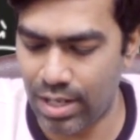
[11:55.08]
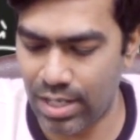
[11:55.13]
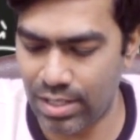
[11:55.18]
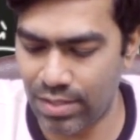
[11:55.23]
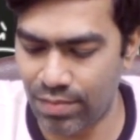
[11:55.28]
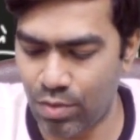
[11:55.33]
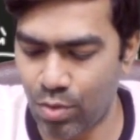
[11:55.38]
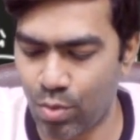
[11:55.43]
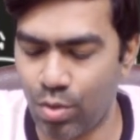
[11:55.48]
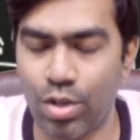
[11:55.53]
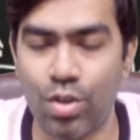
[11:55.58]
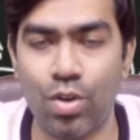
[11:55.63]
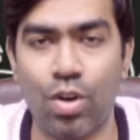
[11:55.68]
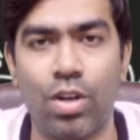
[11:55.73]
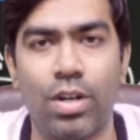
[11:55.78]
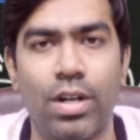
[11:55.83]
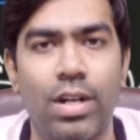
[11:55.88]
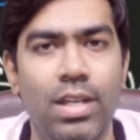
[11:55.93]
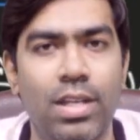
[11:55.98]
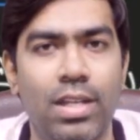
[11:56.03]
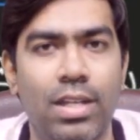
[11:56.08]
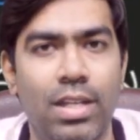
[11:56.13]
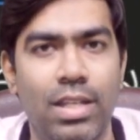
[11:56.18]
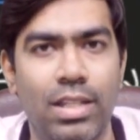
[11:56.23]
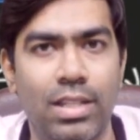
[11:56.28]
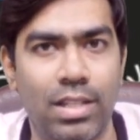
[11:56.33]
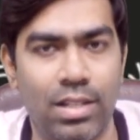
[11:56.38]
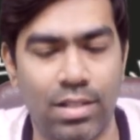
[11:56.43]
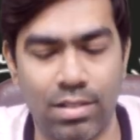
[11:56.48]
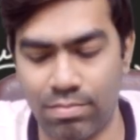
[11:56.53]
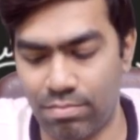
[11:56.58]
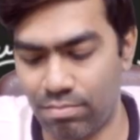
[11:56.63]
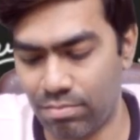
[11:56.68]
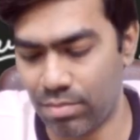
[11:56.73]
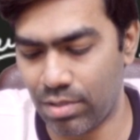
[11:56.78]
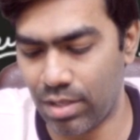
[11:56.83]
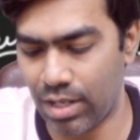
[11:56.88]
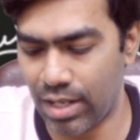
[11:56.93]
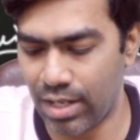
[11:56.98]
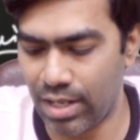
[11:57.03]
As I've told you already, in the
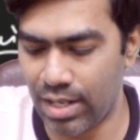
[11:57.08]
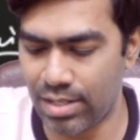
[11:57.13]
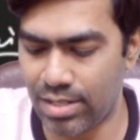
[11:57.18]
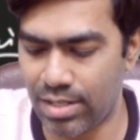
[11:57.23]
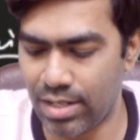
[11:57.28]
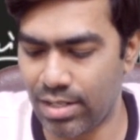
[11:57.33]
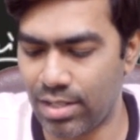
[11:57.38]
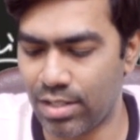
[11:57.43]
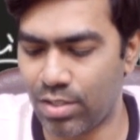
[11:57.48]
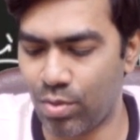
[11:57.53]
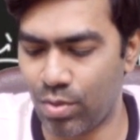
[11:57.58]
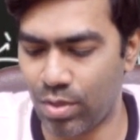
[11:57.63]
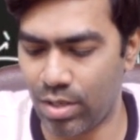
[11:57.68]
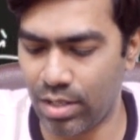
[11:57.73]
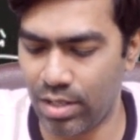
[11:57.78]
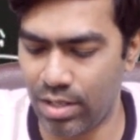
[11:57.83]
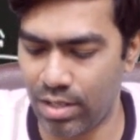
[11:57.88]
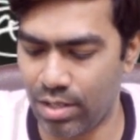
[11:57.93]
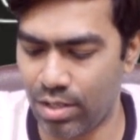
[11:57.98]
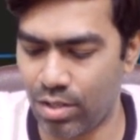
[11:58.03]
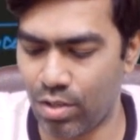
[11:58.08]
earlier stages only,